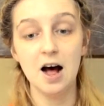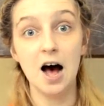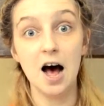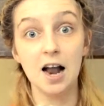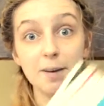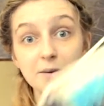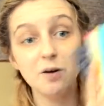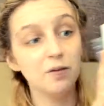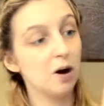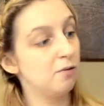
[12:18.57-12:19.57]
Let me
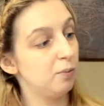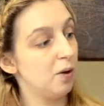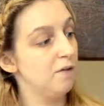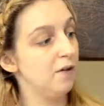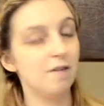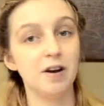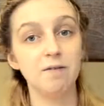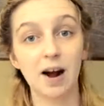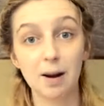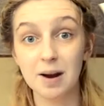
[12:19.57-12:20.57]
know in the comments below if you have any
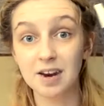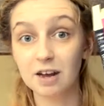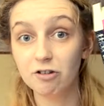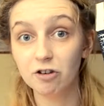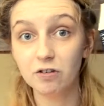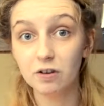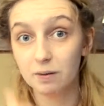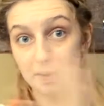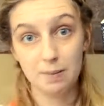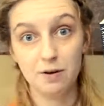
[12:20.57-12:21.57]
recommendations.
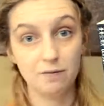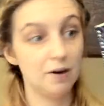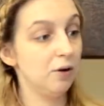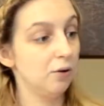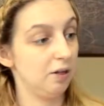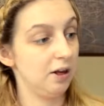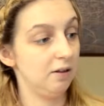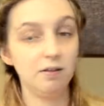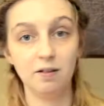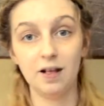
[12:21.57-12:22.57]
Maybe you've read all
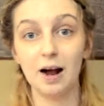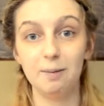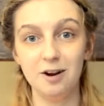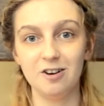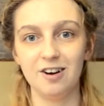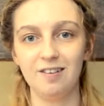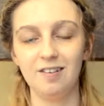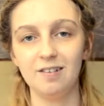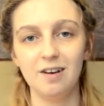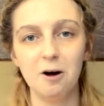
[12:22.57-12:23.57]
these. That'd be
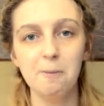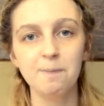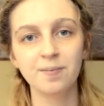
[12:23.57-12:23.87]
interesting to know.